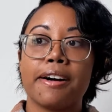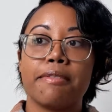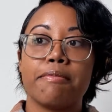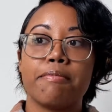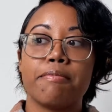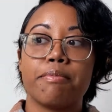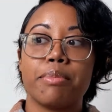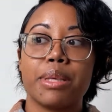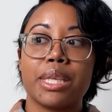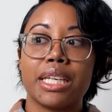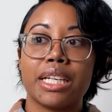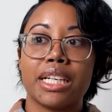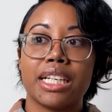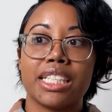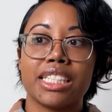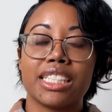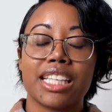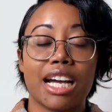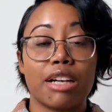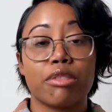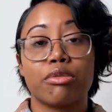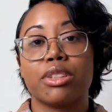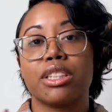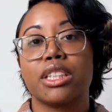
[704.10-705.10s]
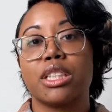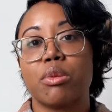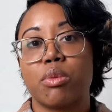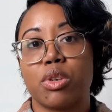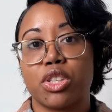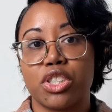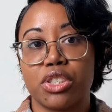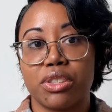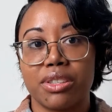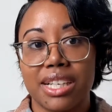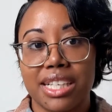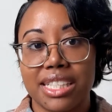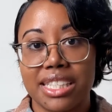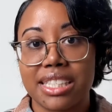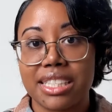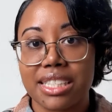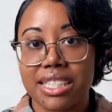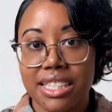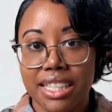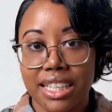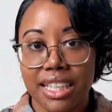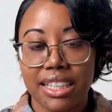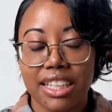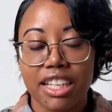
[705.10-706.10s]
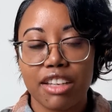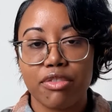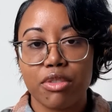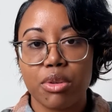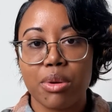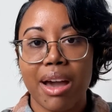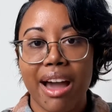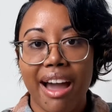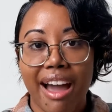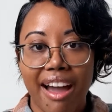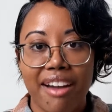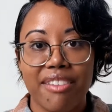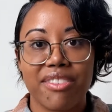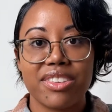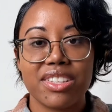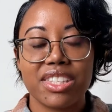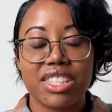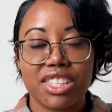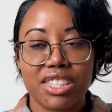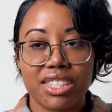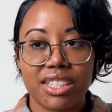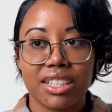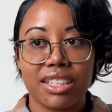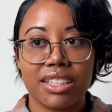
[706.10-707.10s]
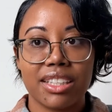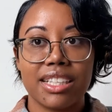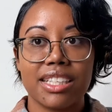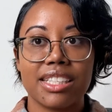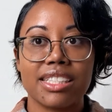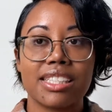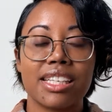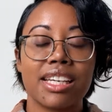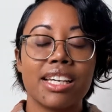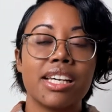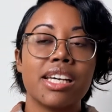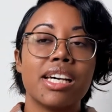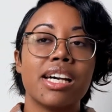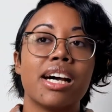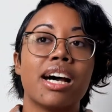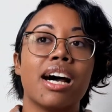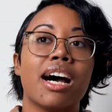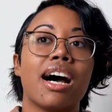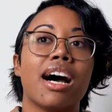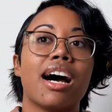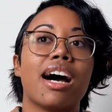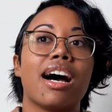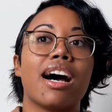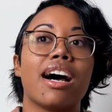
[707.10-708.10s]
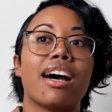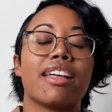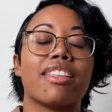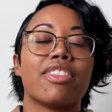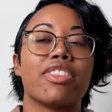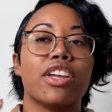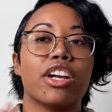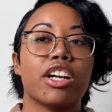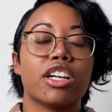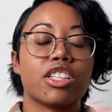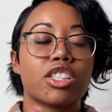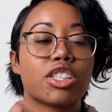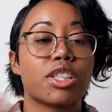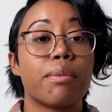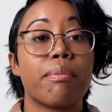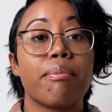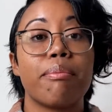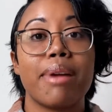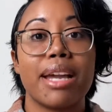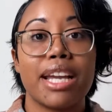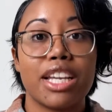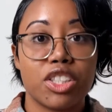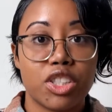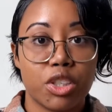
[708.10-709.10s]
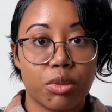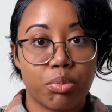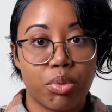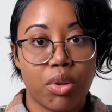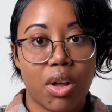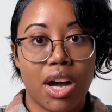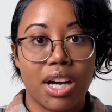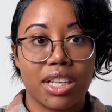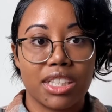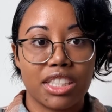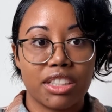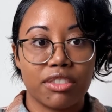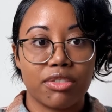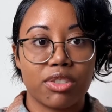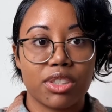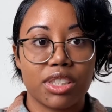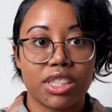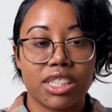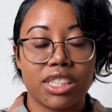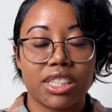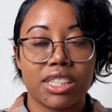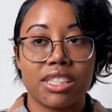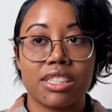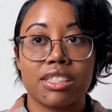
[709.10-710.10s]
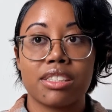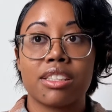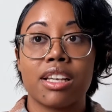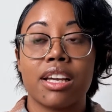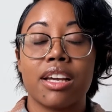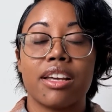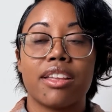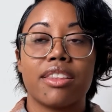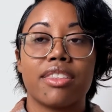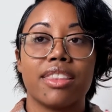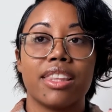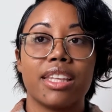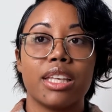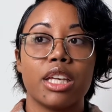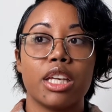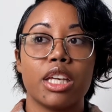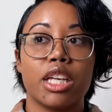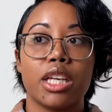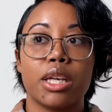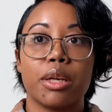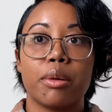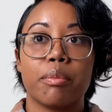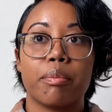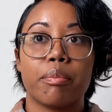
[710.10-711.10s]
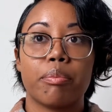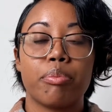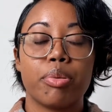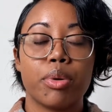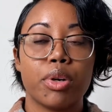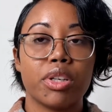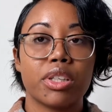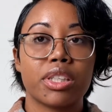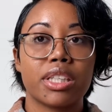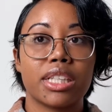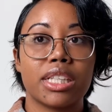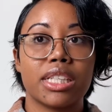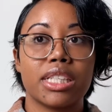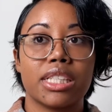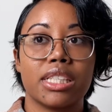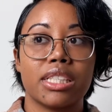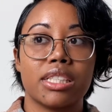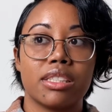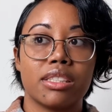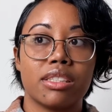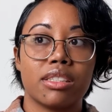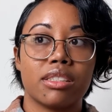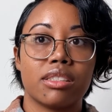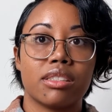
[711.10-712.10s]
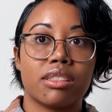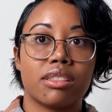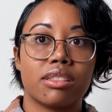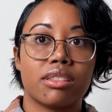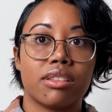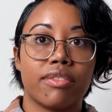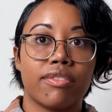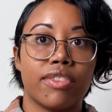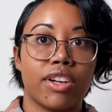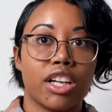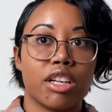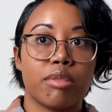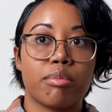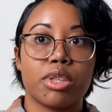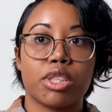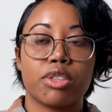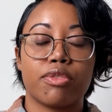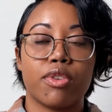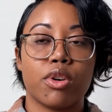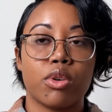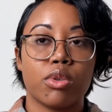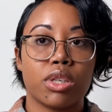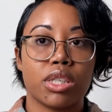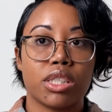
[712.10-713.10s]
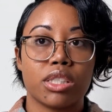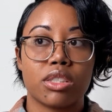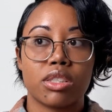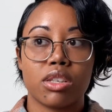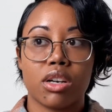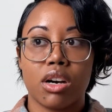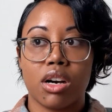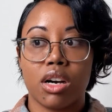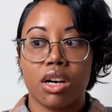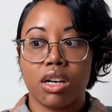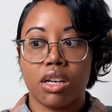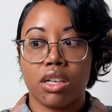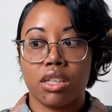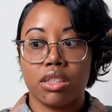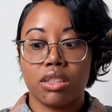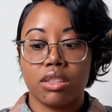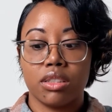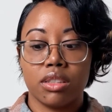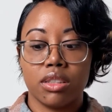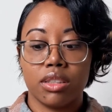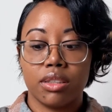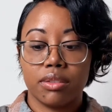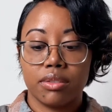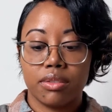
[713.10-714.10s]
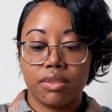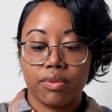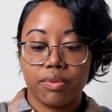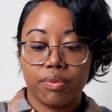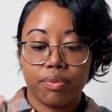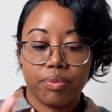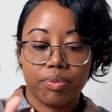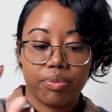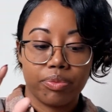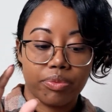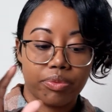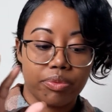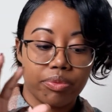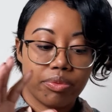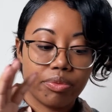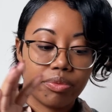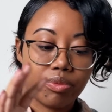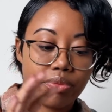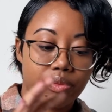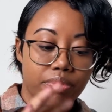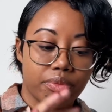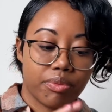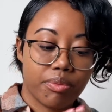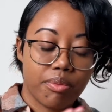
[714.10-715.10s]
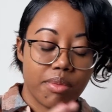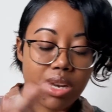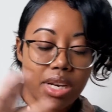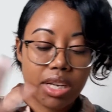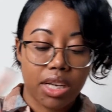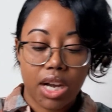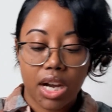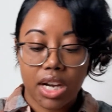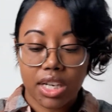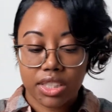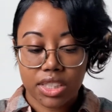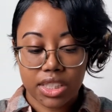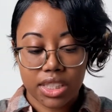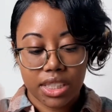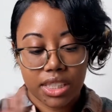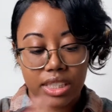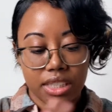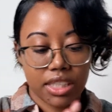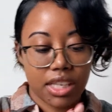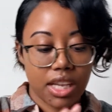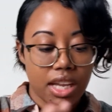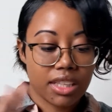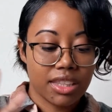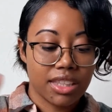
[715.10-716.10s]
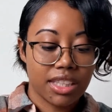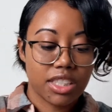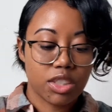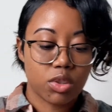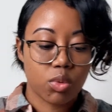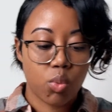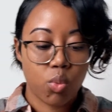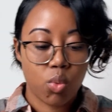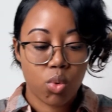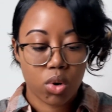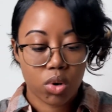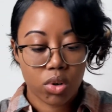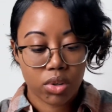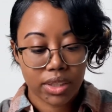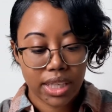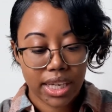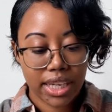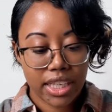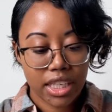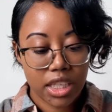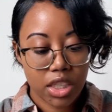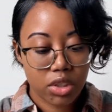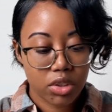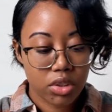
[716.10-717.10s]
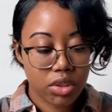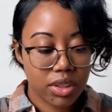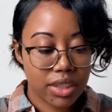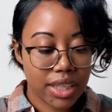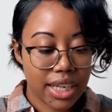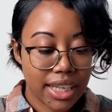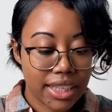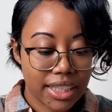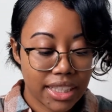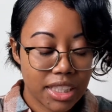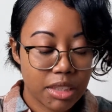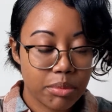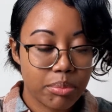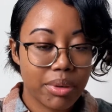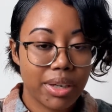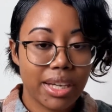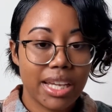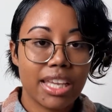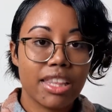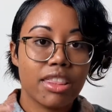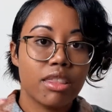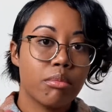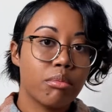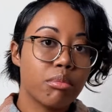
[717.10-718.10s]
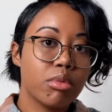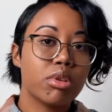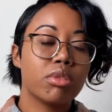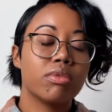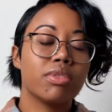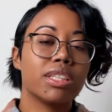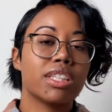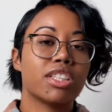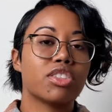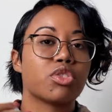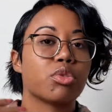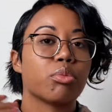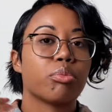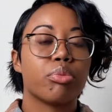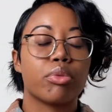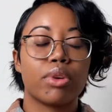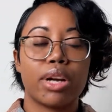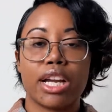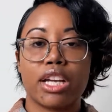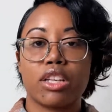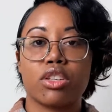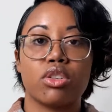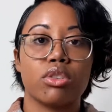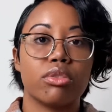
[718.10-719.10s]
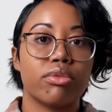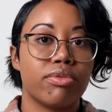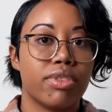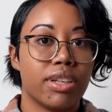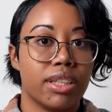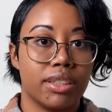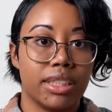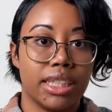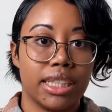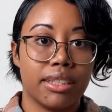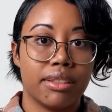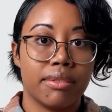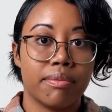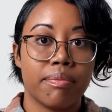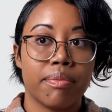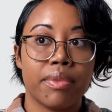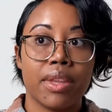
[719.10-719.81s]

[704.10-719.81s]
because I really want you guys to see it if you haven't seen it. There are some major plot differences. The book is very much focused on Minagashi and this world that he created, but in the movie there's a brand new villain,